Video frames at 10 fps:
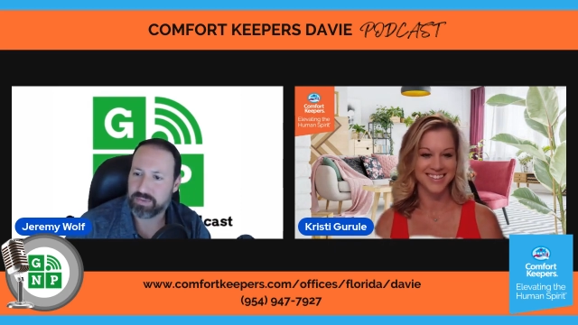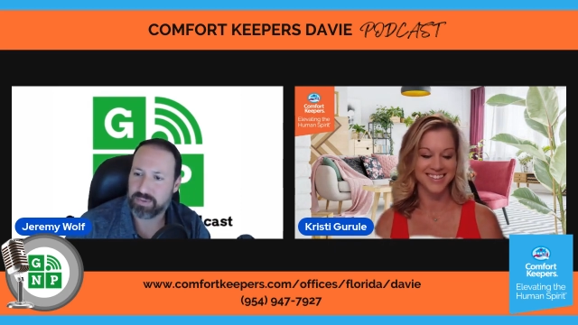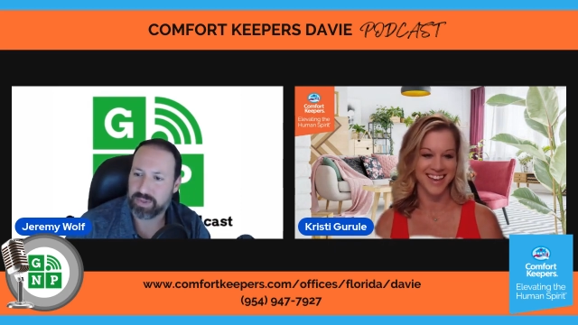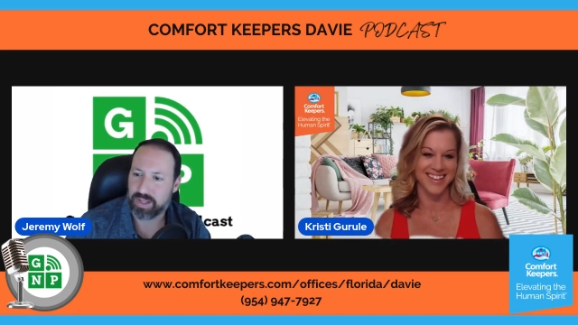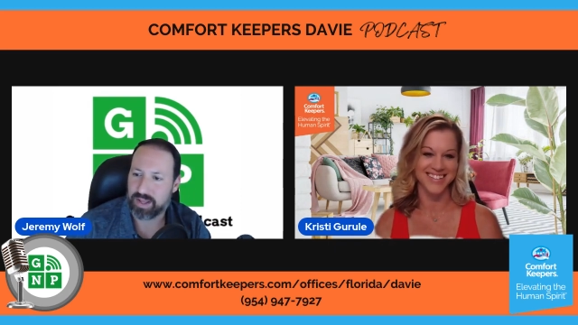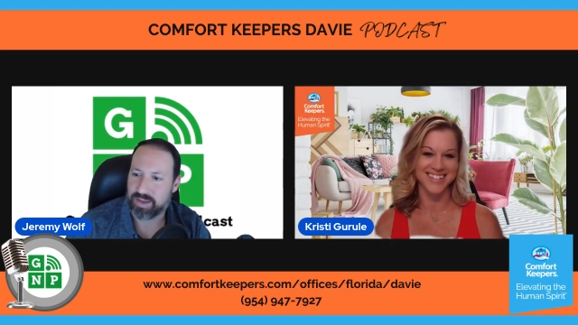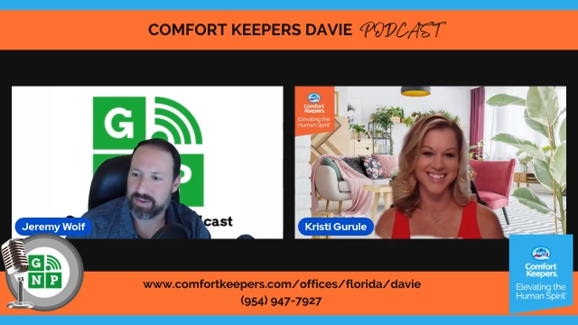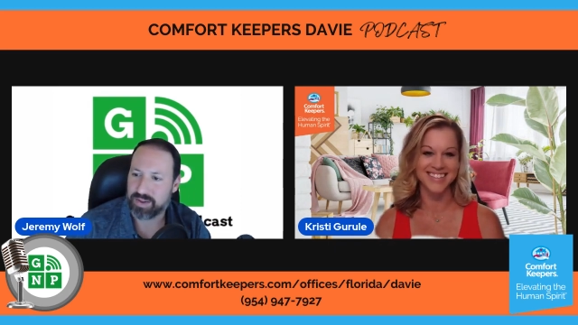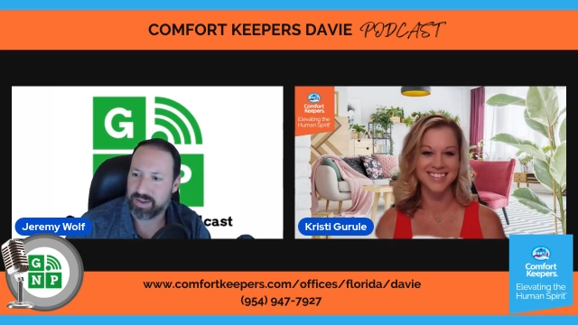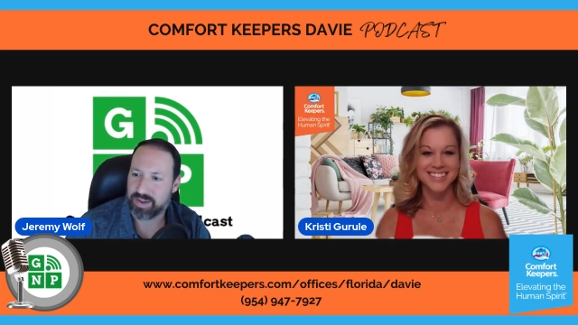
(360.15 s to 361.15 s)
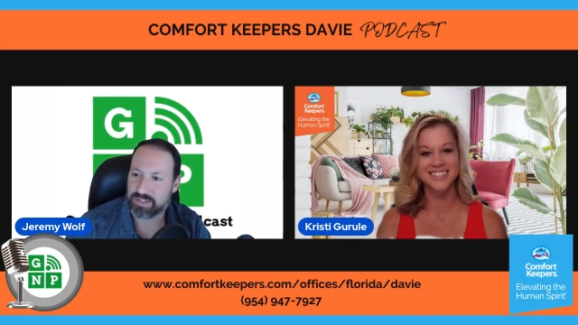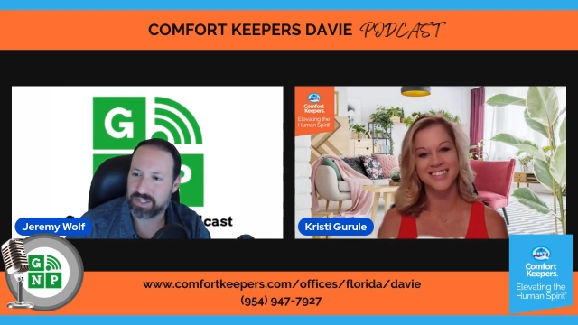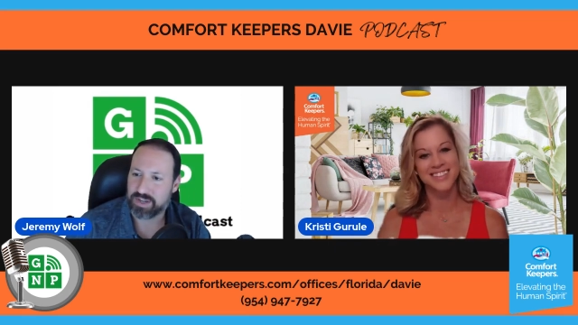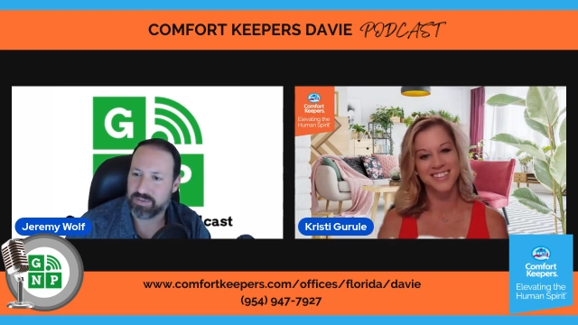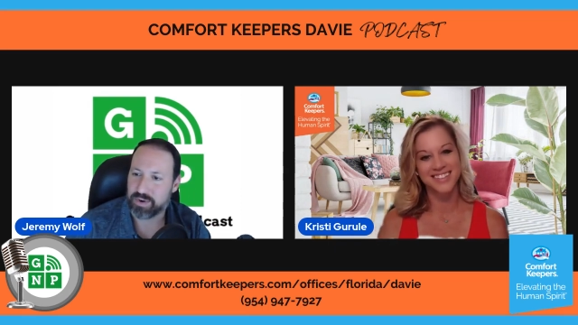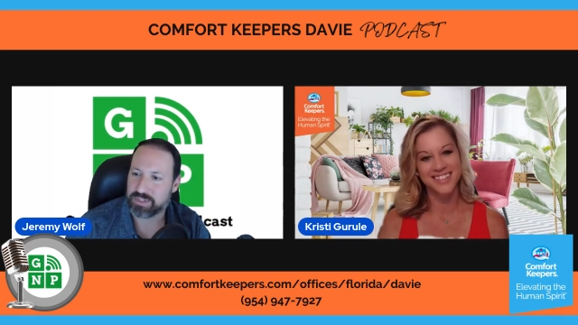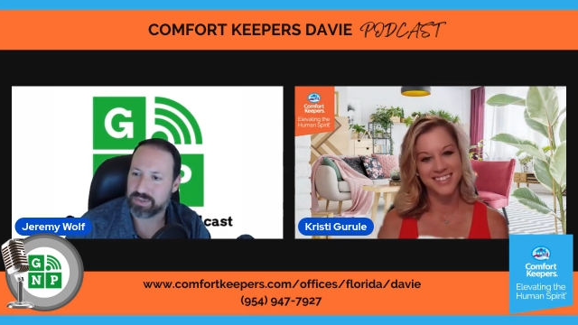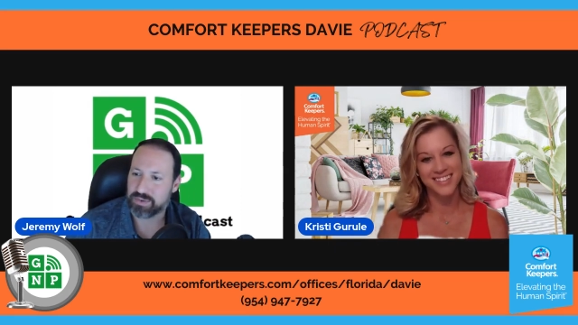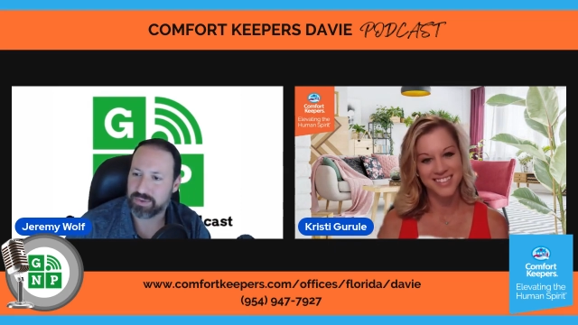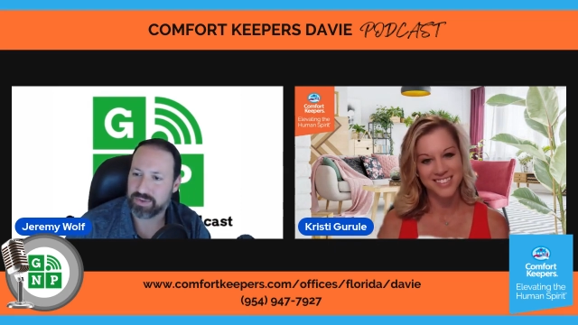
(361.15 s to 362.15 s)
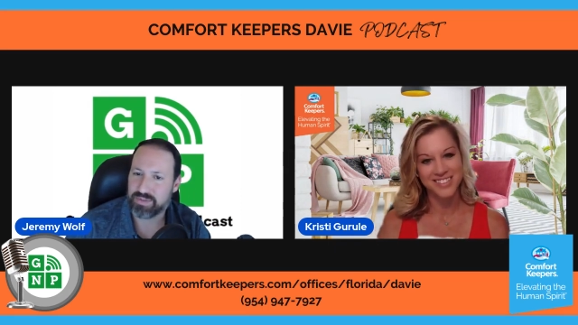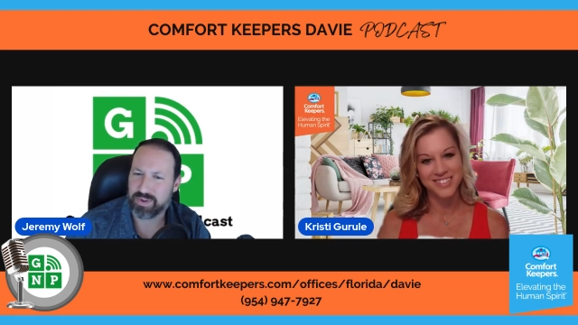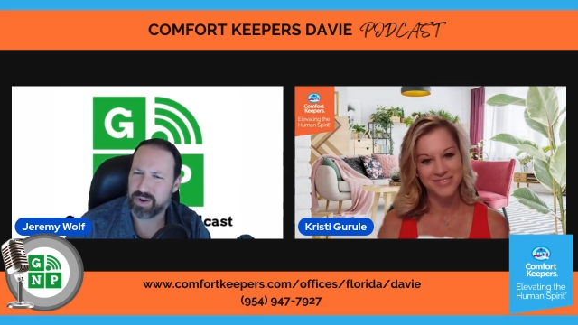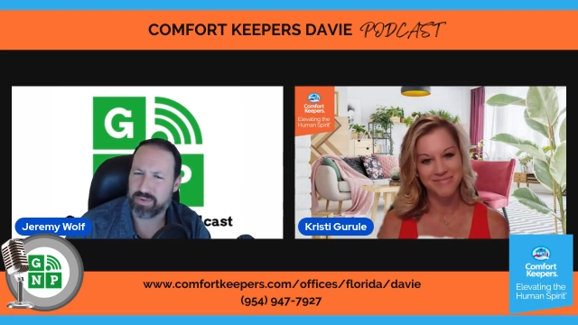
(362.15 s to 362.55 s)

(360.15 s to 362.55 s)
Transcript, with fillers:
Speaker 1: We'll uh, I'll see you very soon, very